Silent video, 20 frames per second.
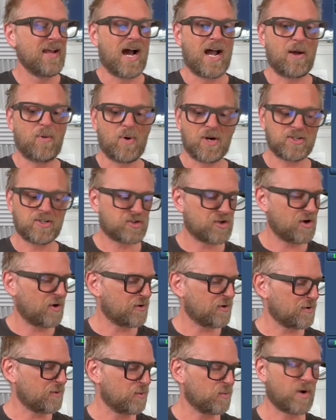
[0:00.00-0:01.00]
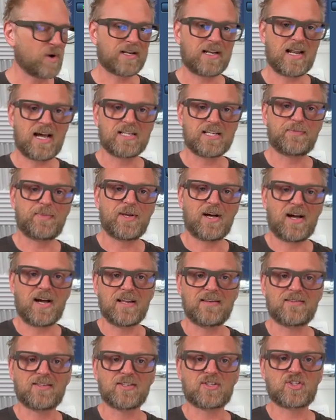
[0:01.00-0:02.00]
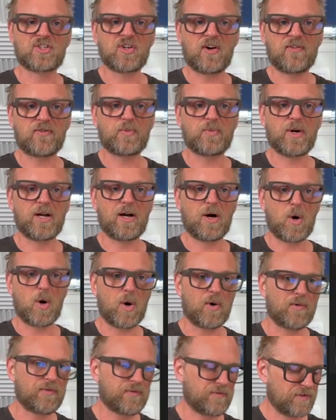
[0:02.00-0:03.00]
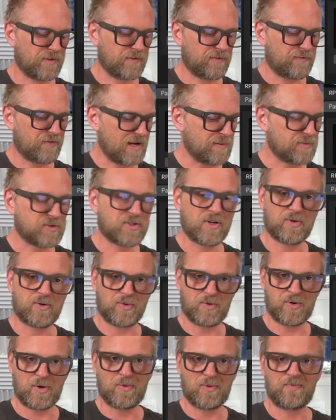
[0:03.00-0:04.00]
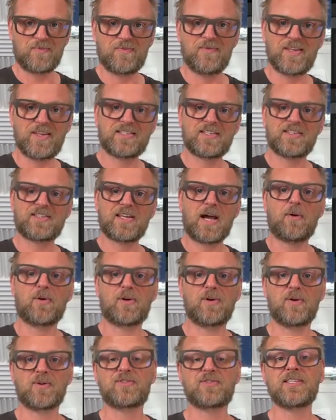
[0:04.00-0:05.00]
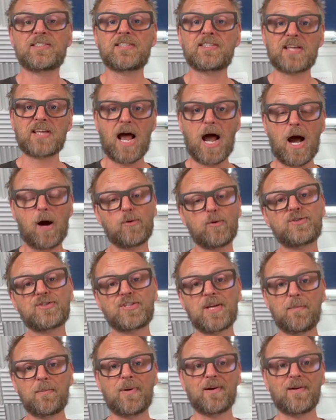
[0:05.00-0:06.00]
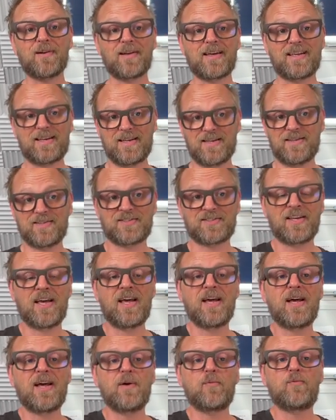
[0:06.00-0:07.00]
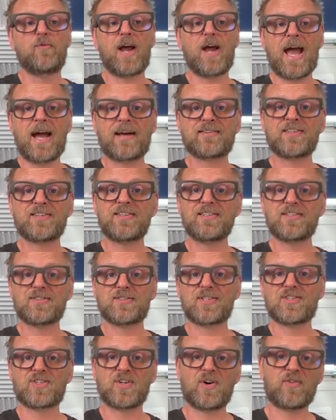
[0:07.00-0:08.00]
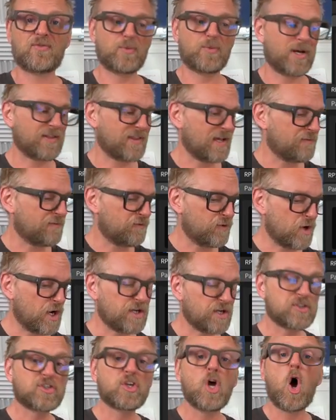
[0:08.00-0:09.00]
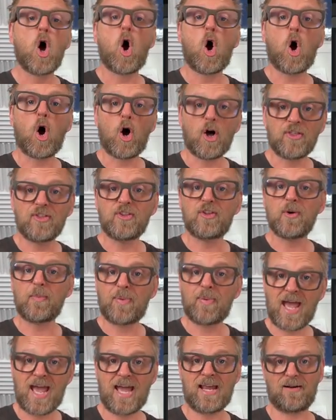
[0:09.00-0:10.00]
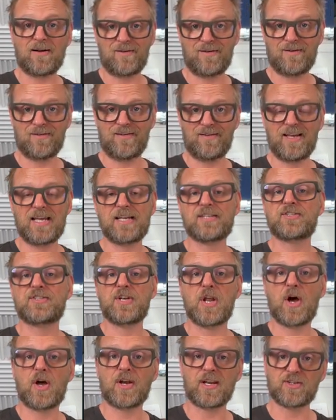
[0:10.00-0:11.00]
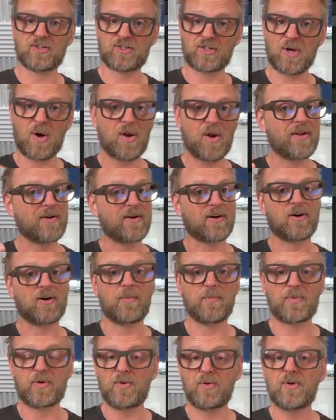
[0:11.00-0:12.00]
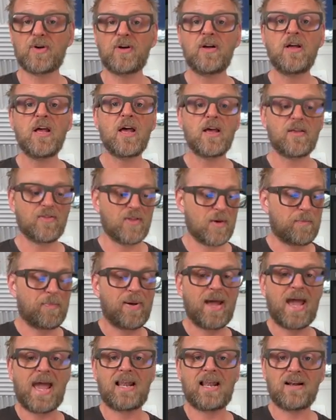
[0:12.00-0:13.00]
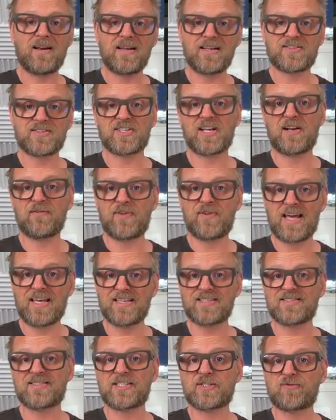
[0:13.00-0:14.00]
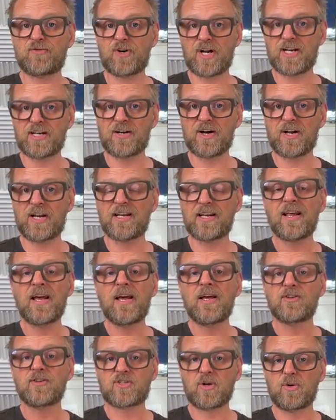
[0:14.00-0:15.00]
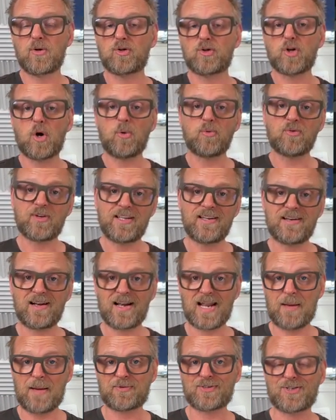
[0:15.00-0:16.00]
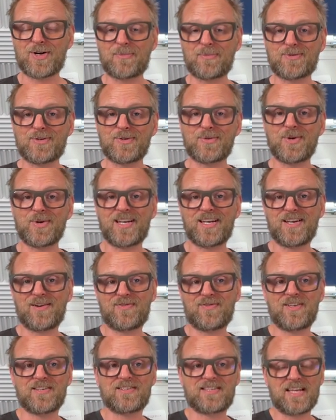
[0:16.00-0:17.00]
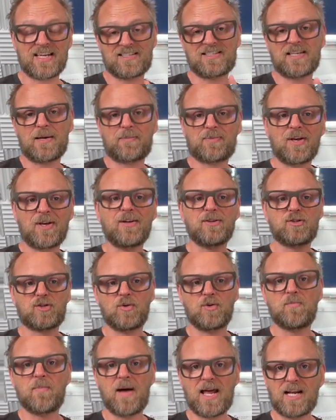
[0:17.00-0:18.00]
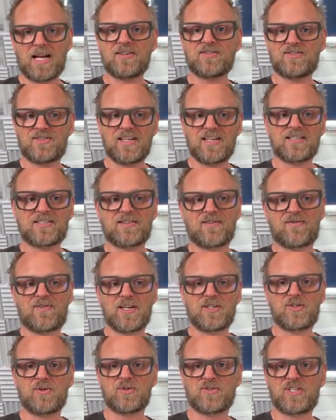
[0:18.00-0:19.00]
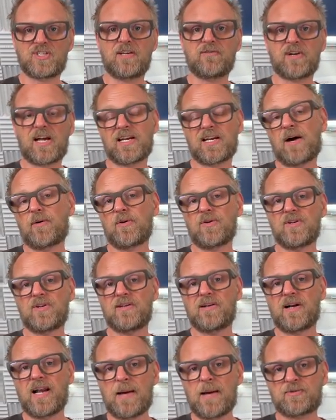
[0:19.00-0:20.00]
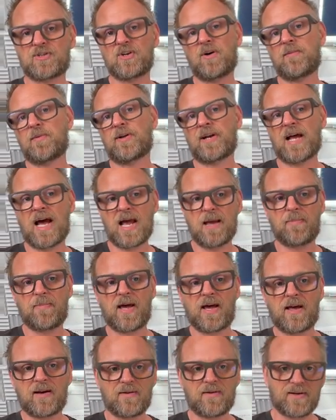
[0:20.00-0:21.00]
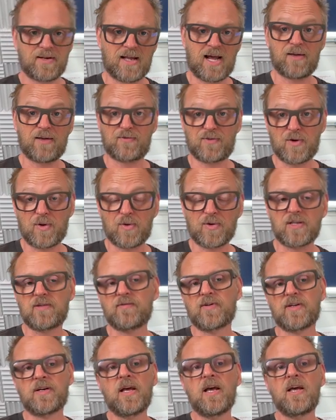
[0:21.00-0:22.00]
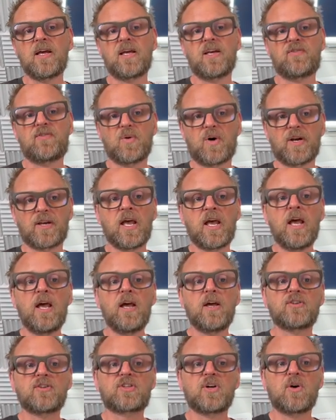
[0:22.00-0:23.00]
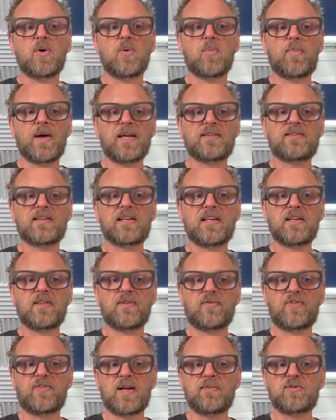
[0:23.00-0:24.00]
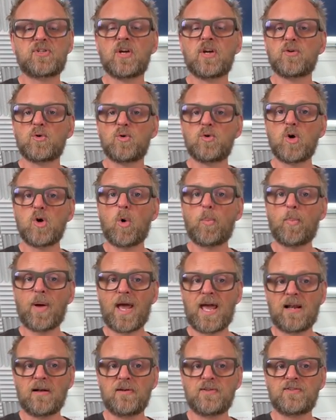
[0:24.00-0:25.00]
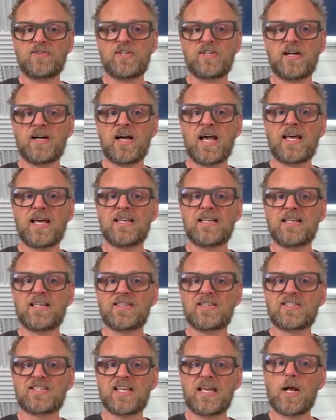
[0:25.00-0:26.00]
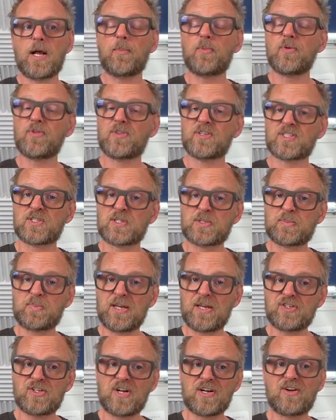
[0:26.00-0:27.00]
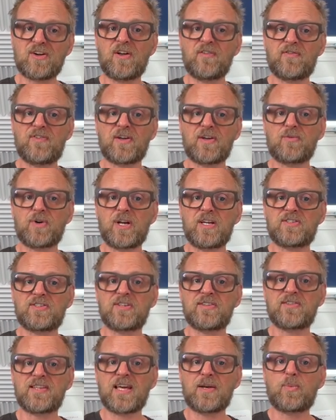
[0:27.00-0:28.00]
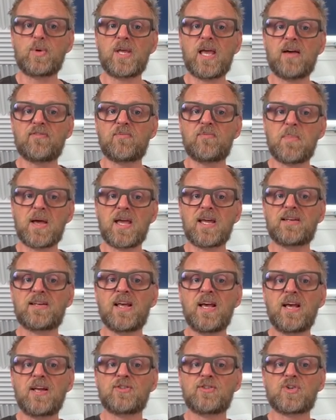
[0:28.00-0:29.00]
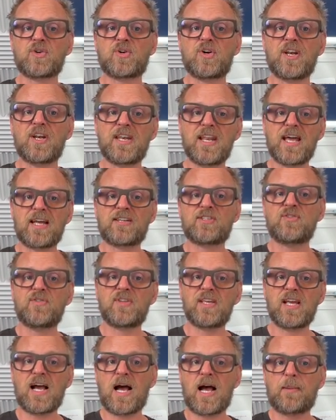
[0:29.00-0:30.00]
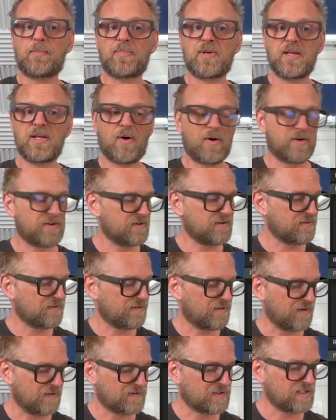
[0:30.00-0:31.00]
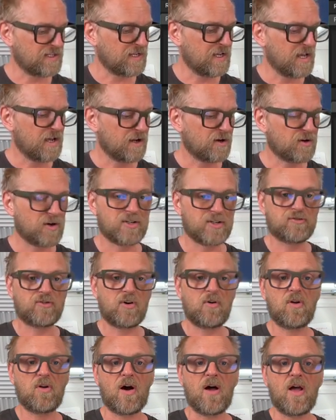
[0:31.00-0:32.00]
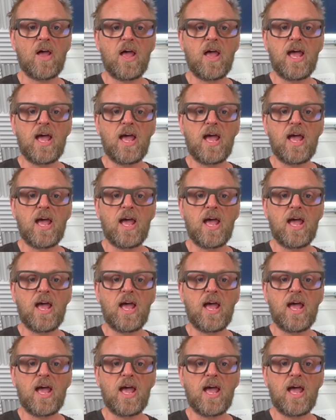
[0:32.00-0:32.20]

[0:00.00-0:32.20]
I want to show you what lies behind the software of the Frame Shot Uno. This is how it looks. This is how simple it is. Reactor is the software that runs on the panel. It's not installed on a computer. The panel itself has this running on it, so you don't need a laptop to do any of this, except to manage the interface you're seeing right now. You need a laptop or an iPad or an iPhone even, if you want. So basically, the Frame Shot Uno panel is here, and it is set up with a special configuration that we have made to connect to the ARRI controller.